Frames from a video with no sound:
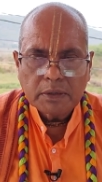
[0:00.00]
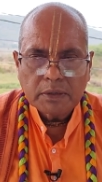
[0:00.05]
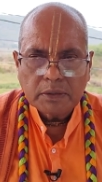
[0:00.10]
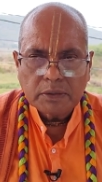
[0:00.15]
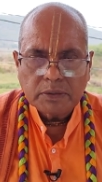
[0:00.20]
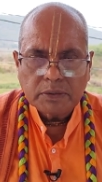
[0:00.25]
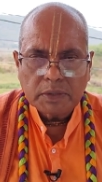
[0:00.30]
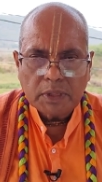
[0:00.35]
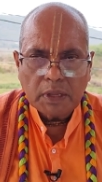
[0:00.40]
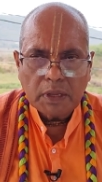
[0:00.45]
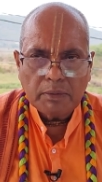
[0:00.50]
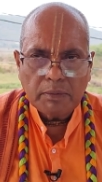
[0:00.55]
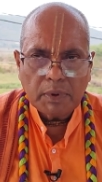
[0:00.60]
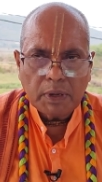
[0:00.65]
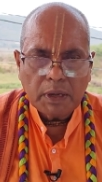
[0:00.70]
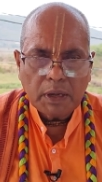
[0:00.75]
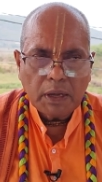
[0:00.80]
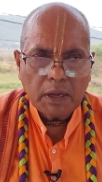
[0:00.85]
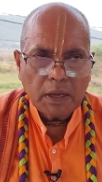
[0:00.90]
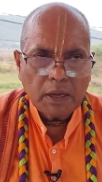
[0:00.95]
Yashoda
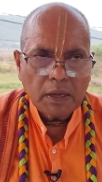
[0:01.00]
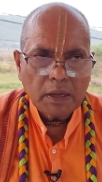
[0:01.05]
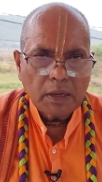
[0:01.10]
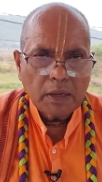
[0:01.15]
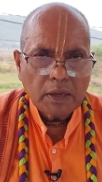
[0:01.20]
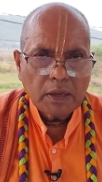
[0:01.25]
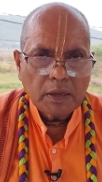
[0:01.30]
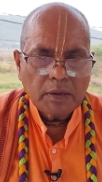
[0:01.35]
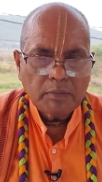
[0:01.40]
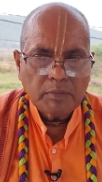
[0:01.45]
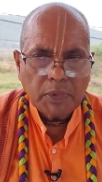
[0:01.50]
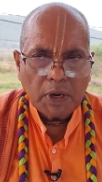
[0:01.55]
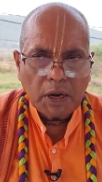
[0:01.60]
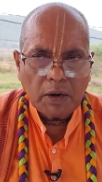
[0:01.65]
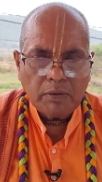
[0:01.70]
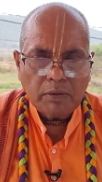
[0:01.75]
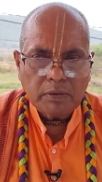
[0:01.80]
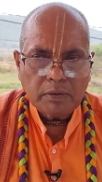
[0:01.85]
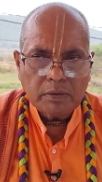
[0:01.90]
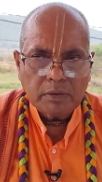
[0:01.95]
Maha
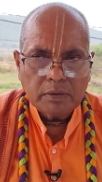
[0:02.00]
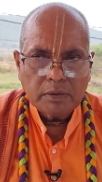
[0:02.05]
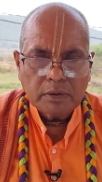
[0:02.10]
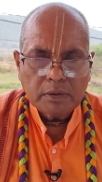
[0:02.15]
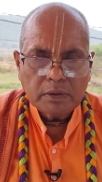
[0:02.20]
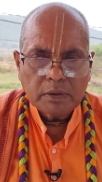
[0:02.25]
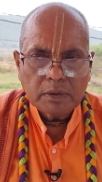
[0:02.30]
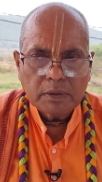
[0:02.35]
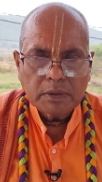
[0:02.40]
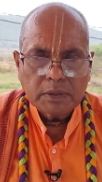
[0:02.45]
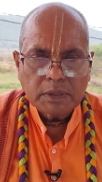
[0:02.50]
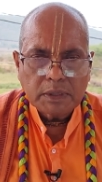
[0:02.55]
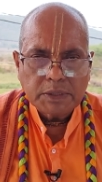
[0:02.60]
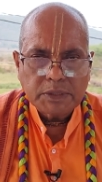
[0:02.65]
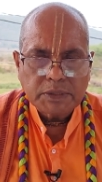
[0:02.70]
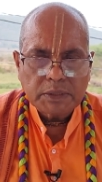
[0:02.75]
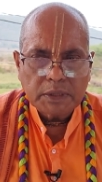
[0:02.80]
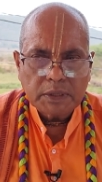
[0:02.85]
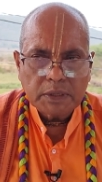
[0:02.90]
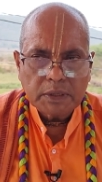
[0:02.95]
bound
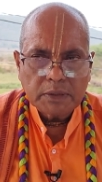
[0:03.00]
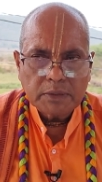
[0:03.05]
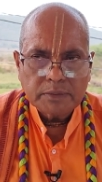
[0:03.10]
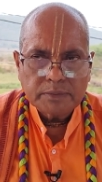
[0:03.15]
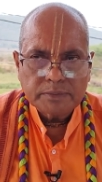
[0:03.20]
Krishna.